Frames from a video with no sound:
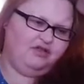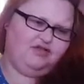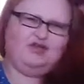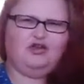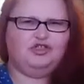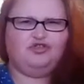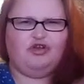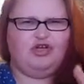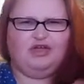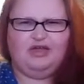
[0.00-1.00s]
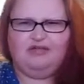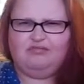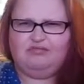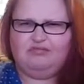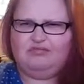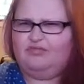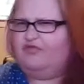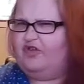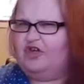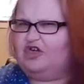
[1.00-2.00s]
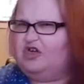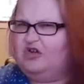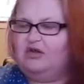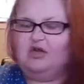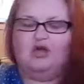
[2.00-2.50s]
It was an Australian version.